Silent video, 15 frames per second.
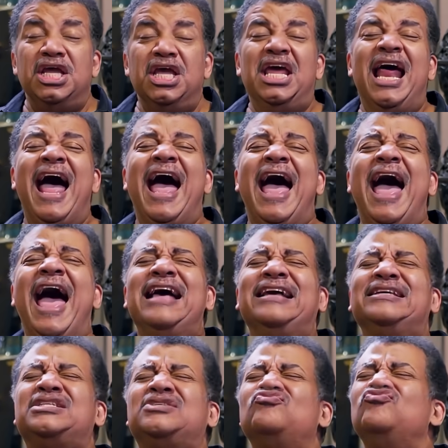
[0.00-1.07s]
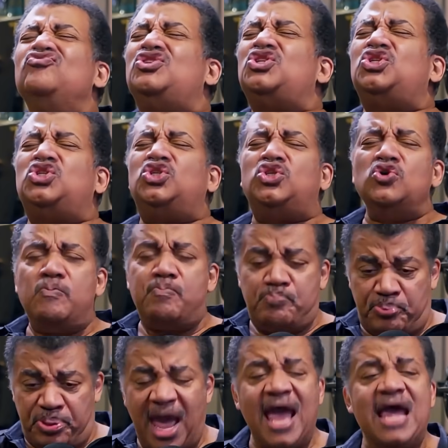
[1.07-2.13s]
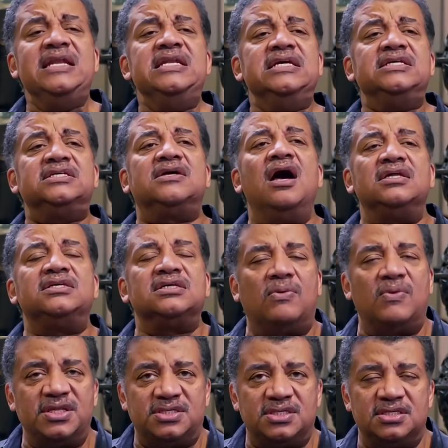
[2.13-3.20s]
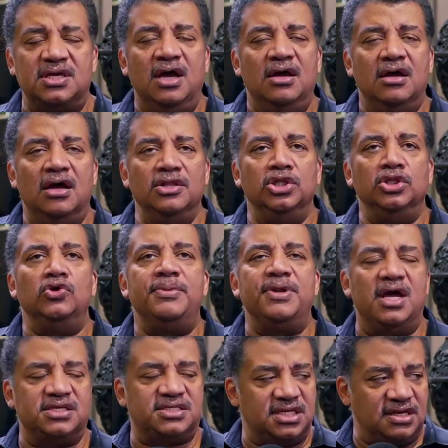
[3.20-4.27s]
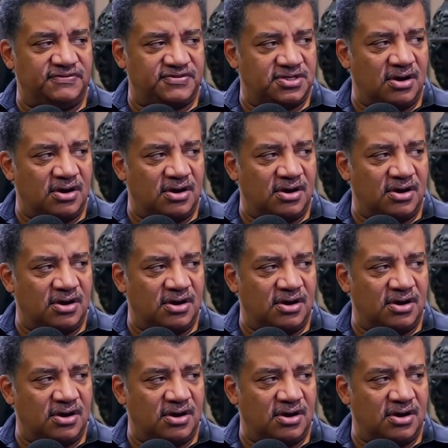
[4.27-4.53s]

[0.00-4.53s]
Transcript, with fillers: it has stupendous consequences on the luminosity of